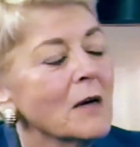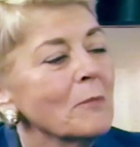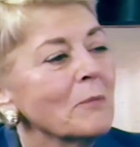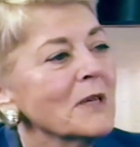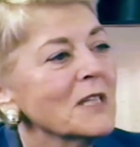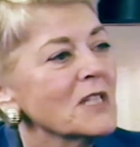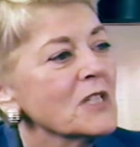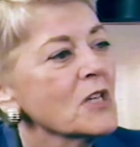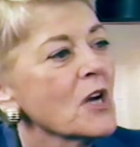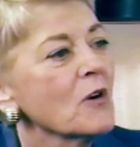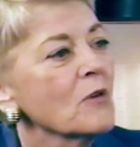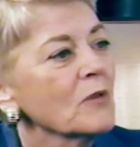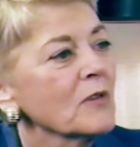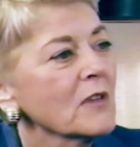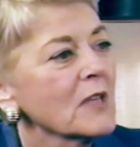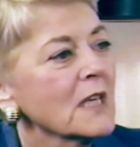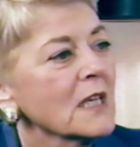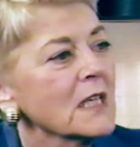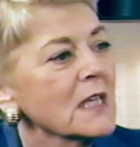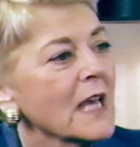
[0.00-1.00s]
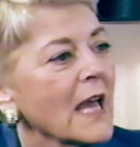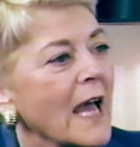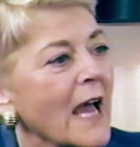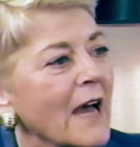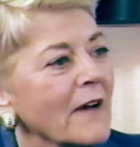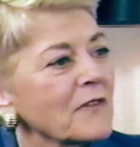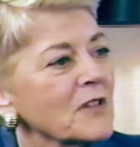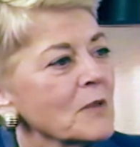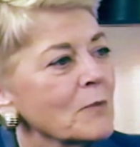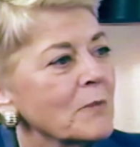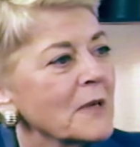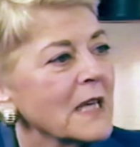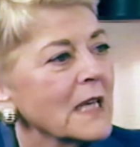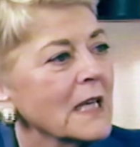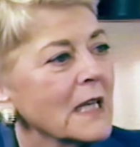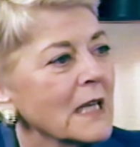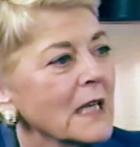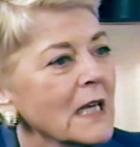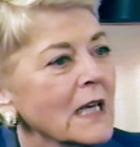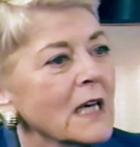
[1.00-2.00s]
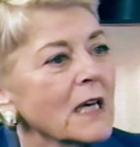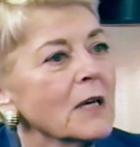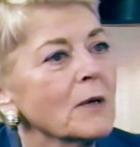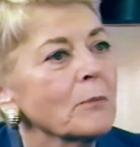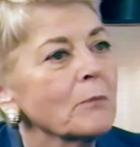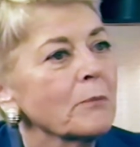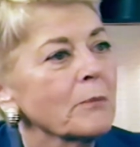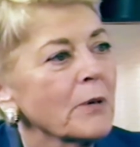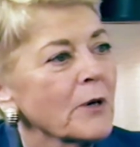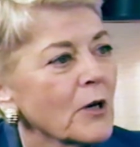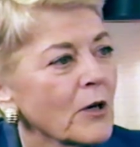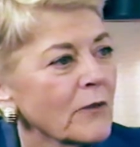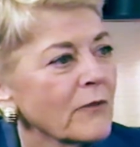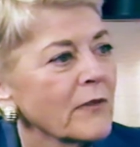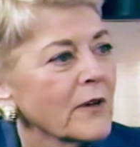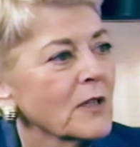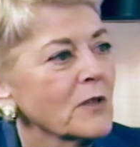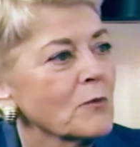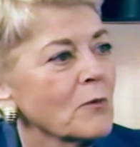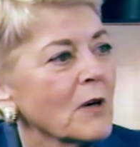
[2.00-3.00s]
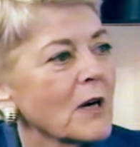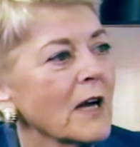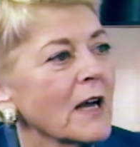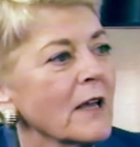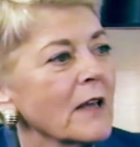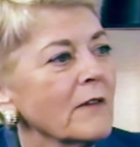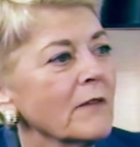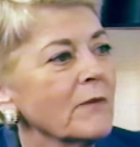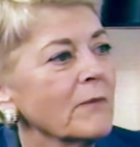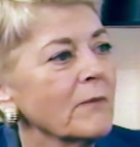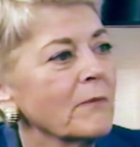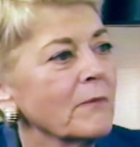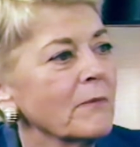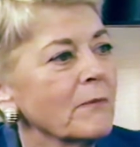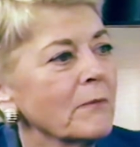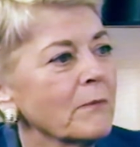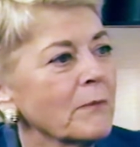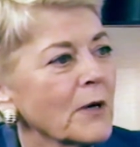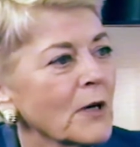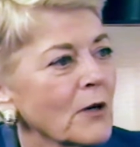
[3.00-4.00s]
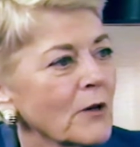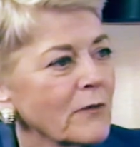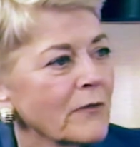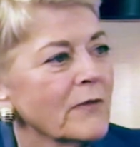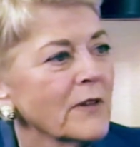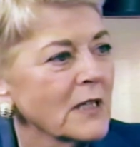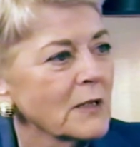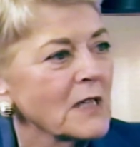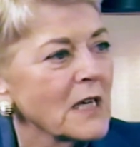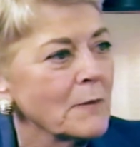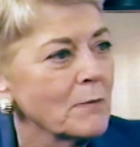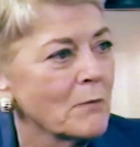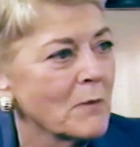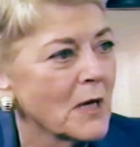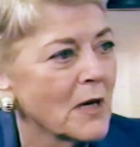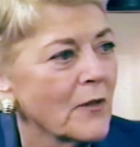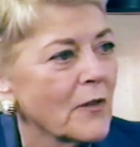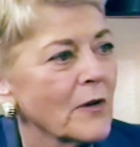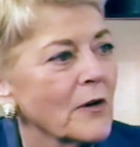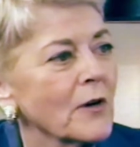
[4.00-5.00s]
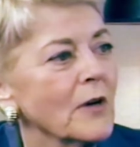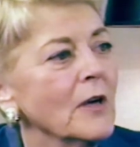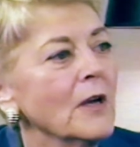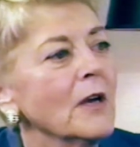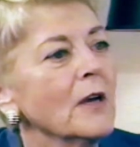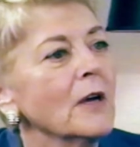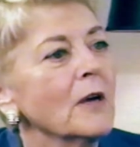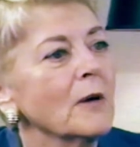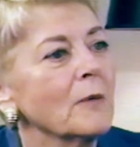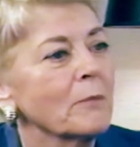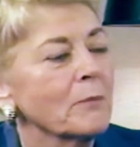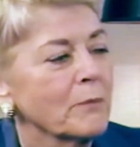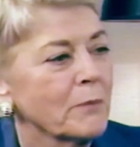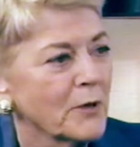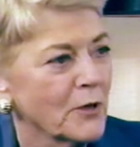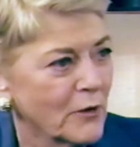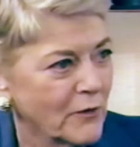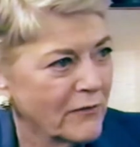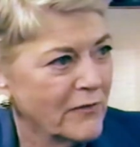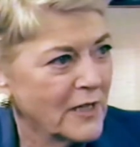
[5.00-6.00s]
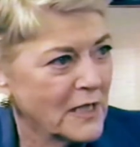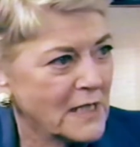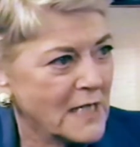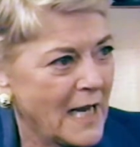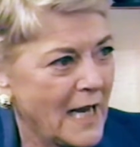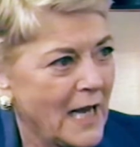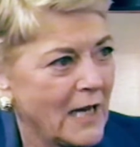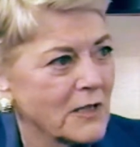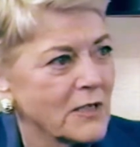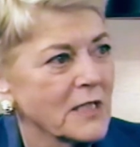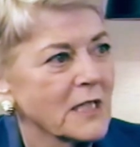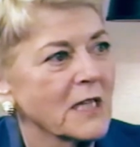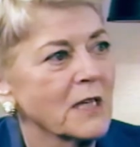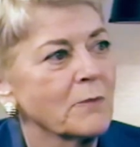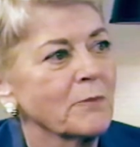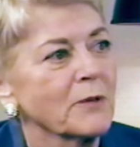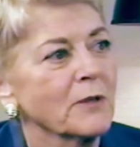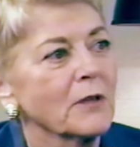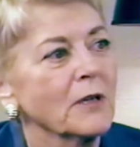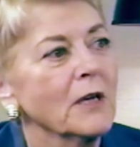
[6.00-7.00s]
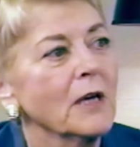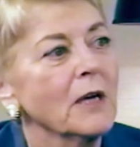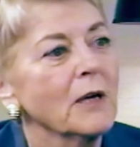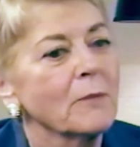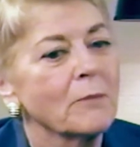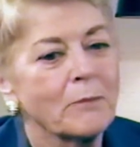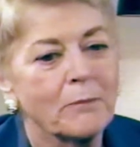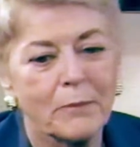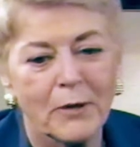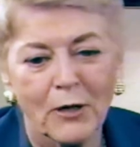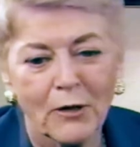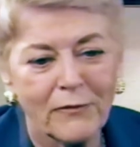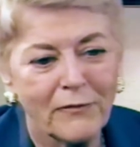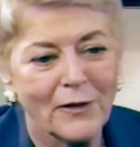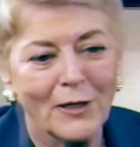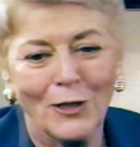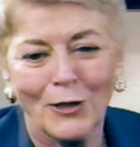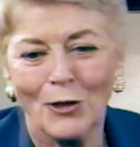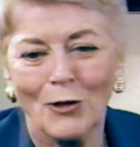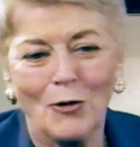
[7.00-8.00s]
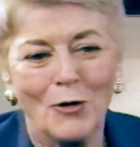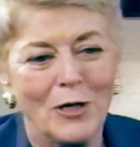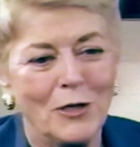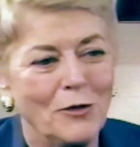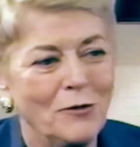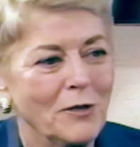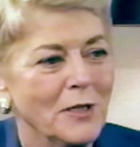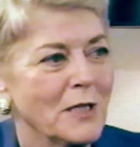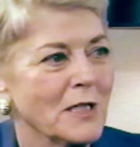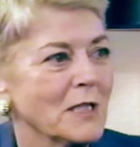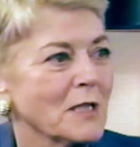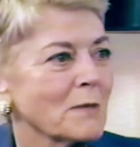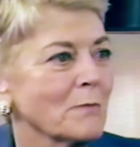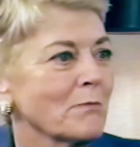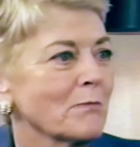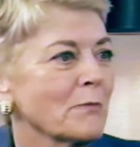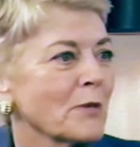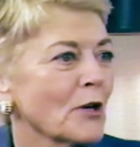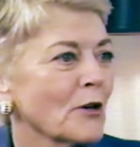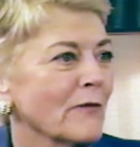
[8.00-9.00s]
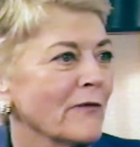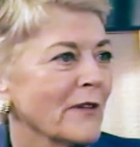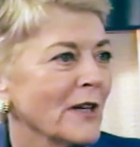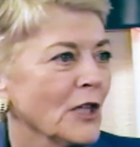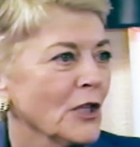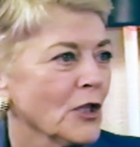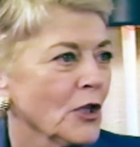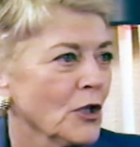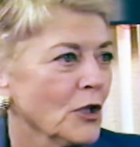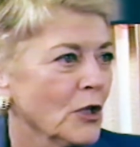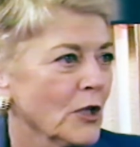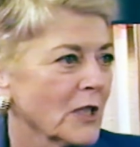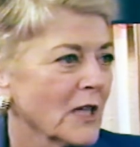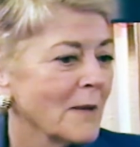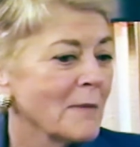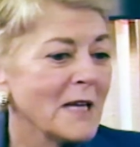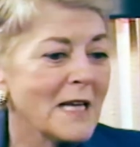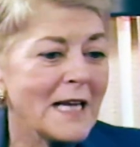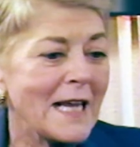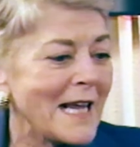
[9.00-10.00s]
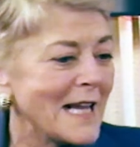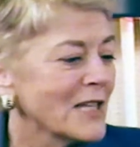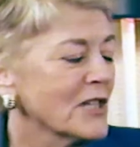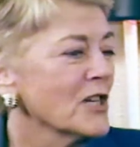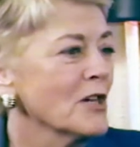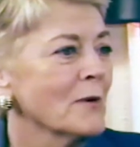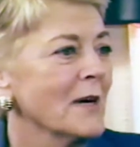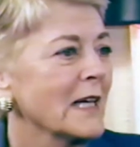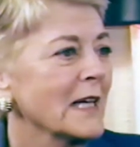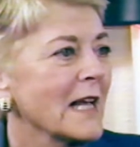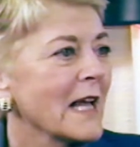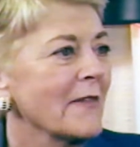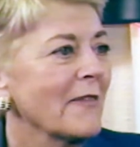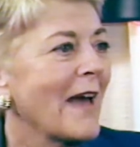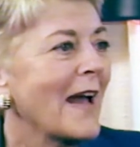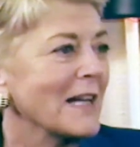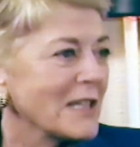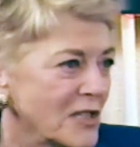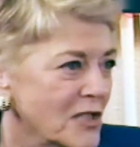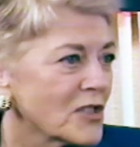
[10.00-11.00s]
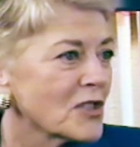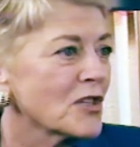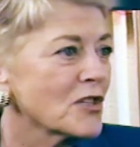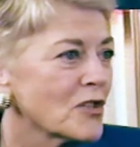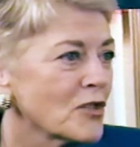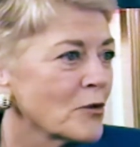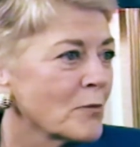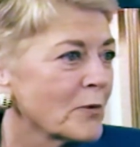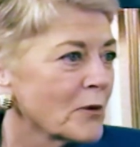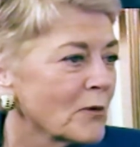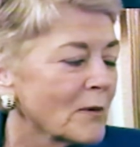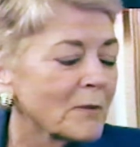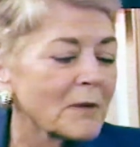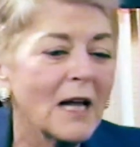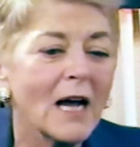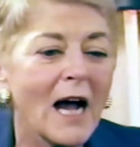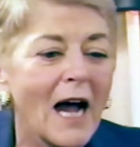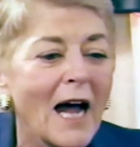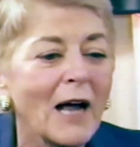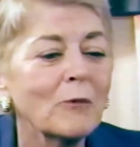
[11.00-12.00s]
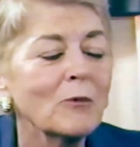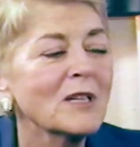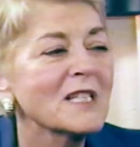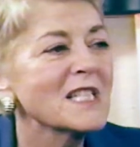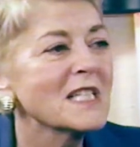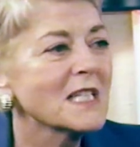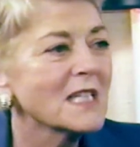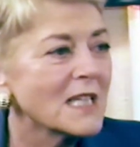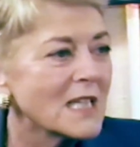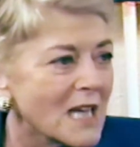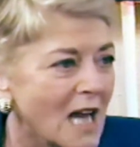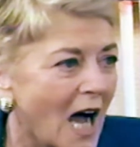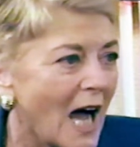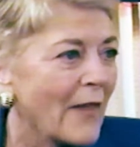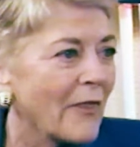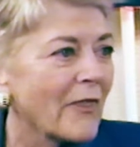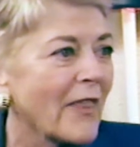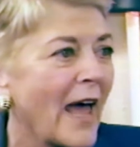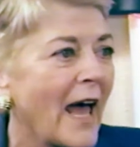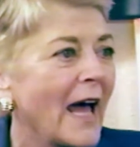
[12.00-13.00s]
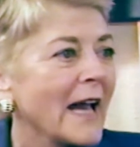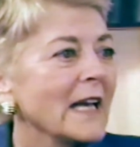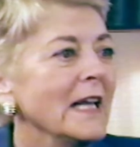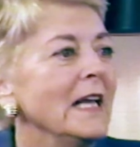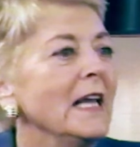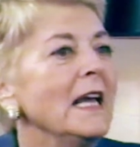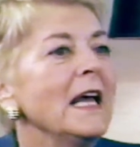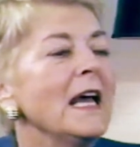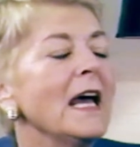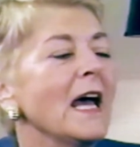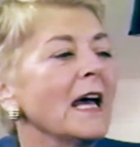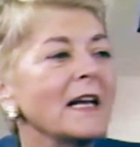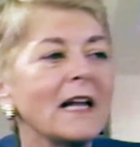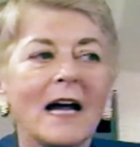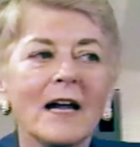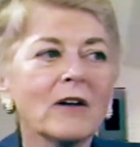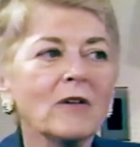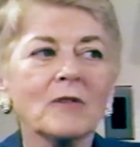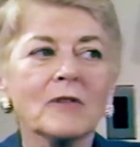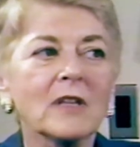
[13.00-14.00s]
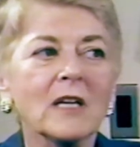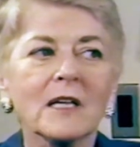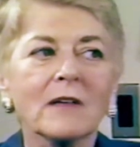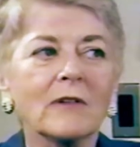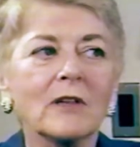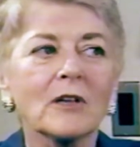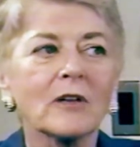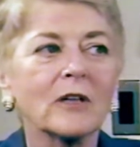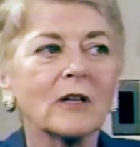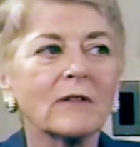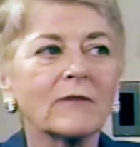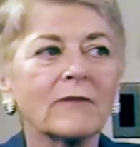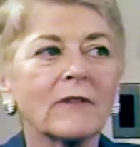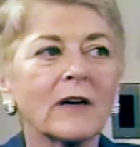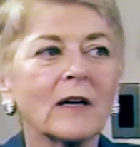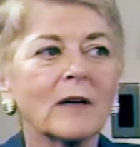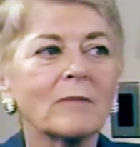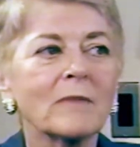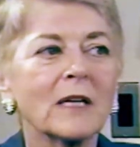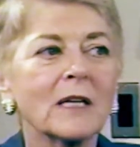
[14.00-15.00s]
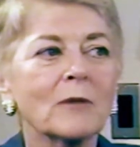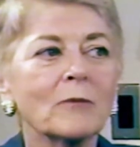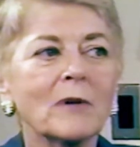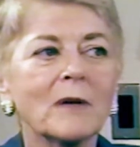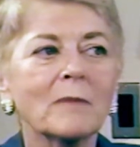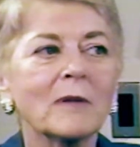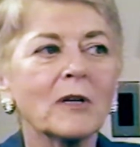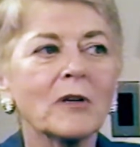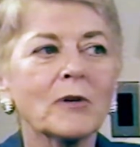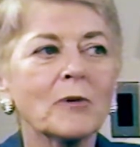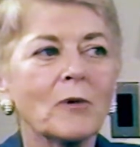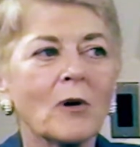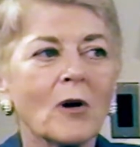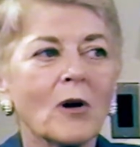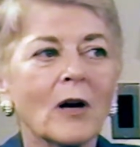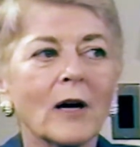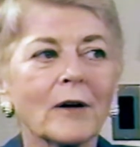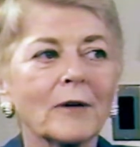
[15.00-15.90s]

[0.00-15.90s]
but don't think you have to be perfect wife, perfect mother, perfect housekeeper, perfect laundress, perfect cook. I mean, you can't do it. That's mm-hmm. the superwoman. I was not that. And I don't think you're going to find many women who are.